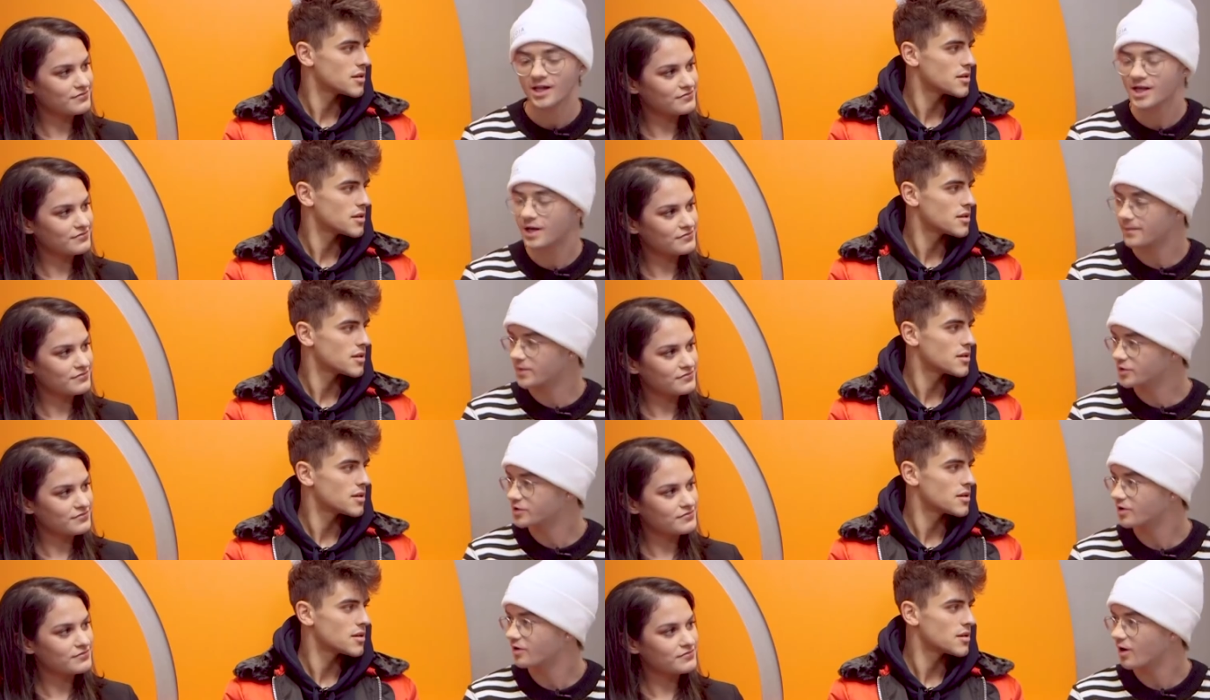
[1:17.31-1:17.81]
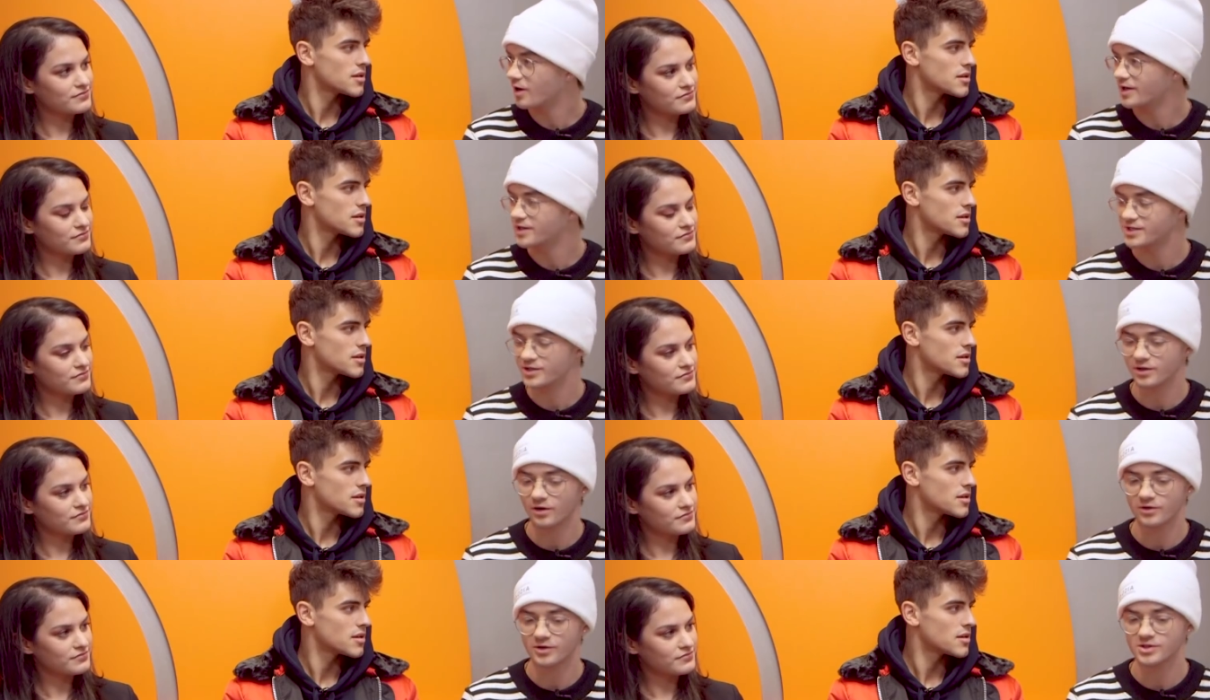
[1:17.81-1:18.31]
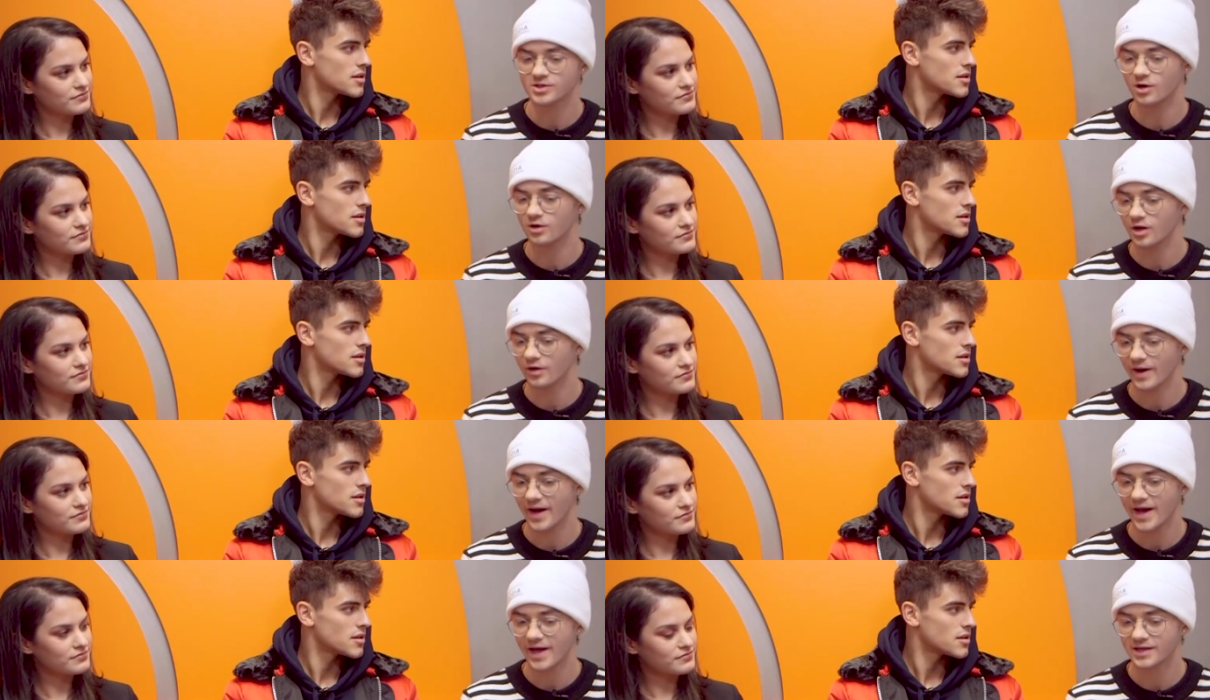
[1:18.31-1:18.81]
Speaker 1: A lot of musical artists, you know, they're
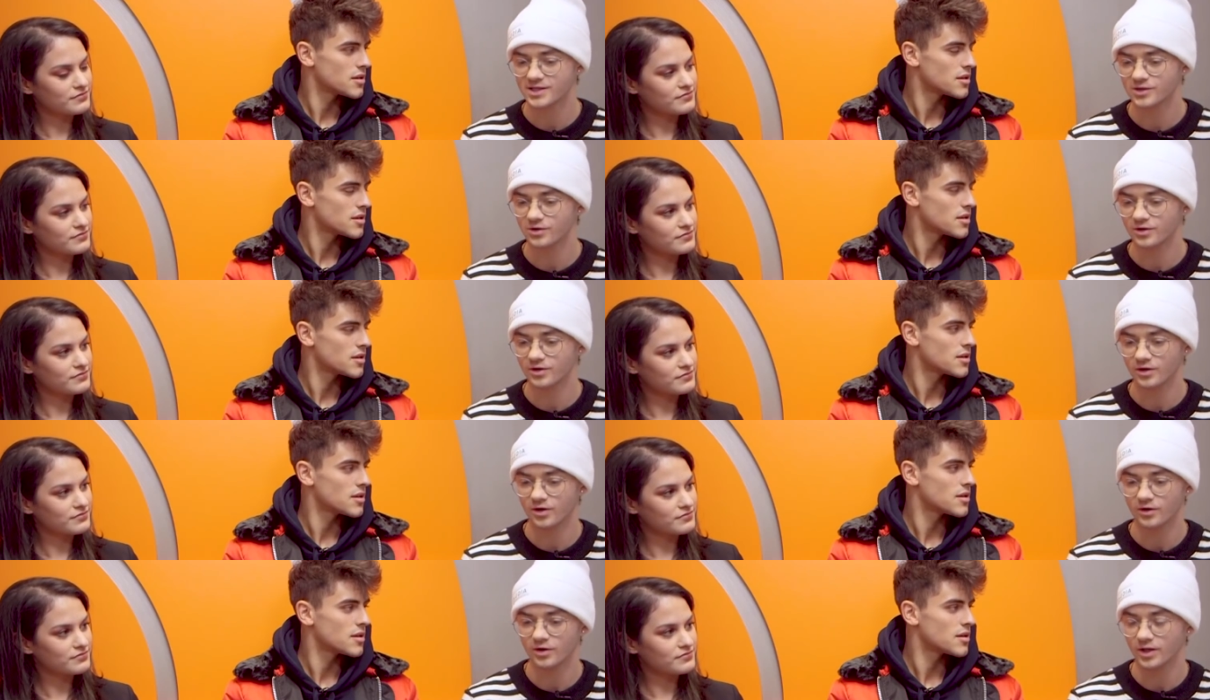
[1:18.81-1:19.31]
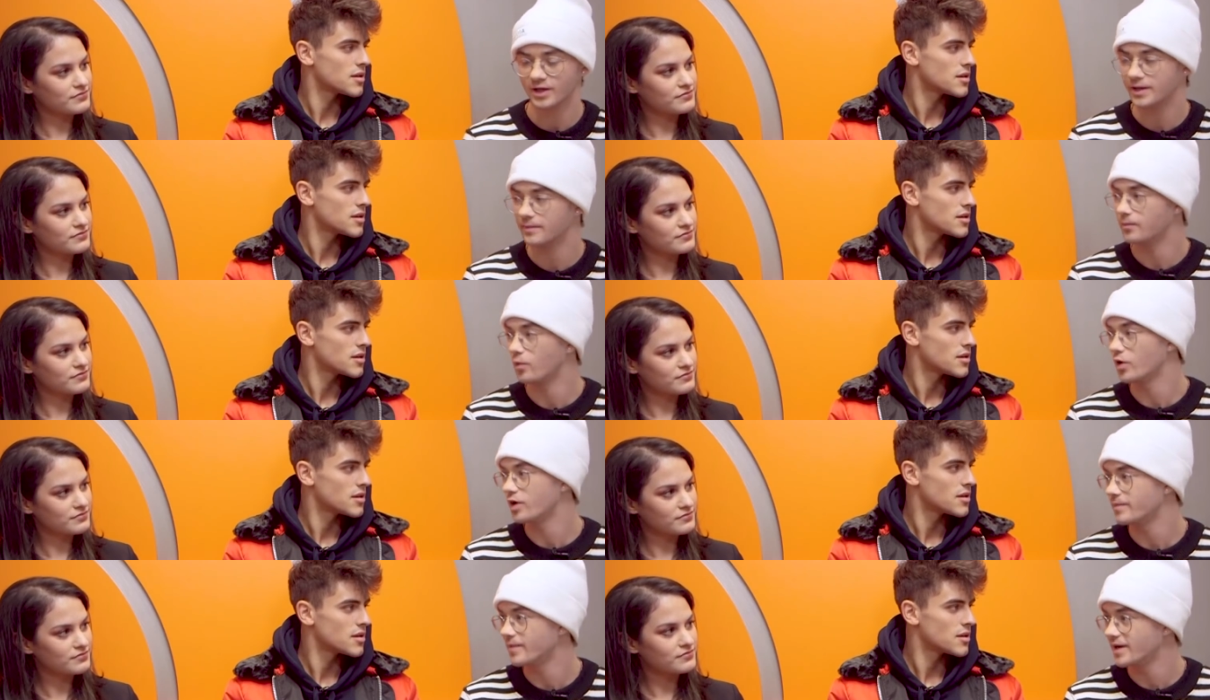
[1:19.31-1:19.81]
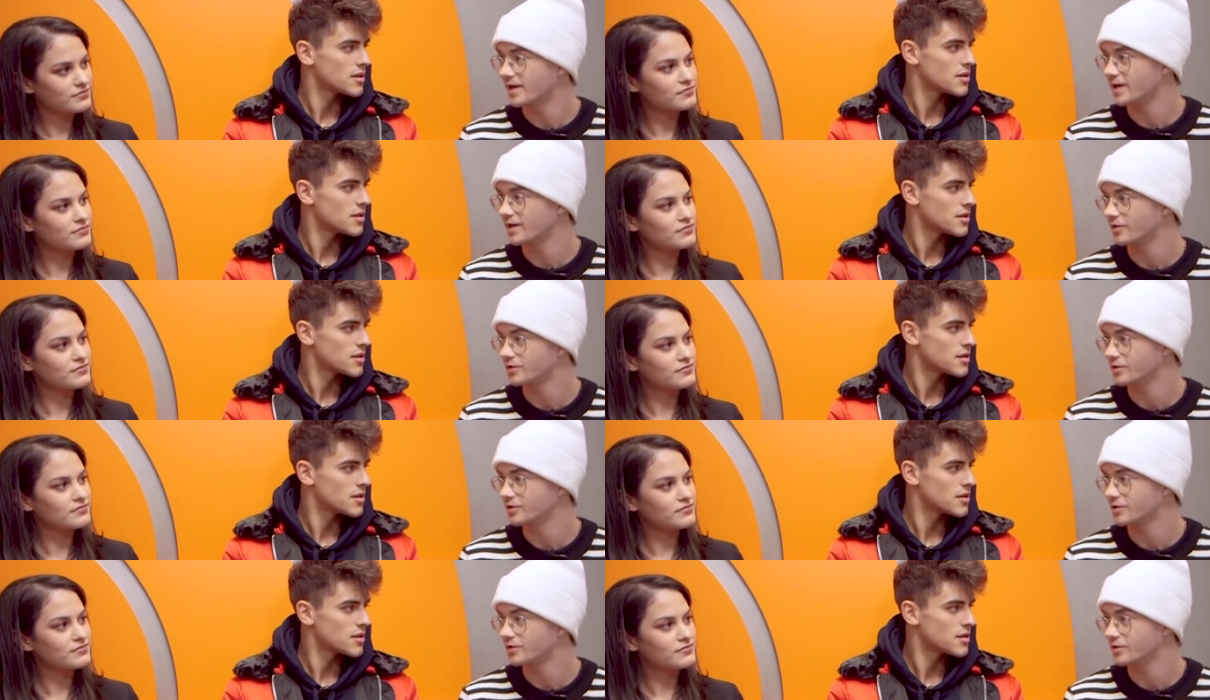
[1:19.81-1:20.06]
solo acts or they're, you know, they're like a boy band.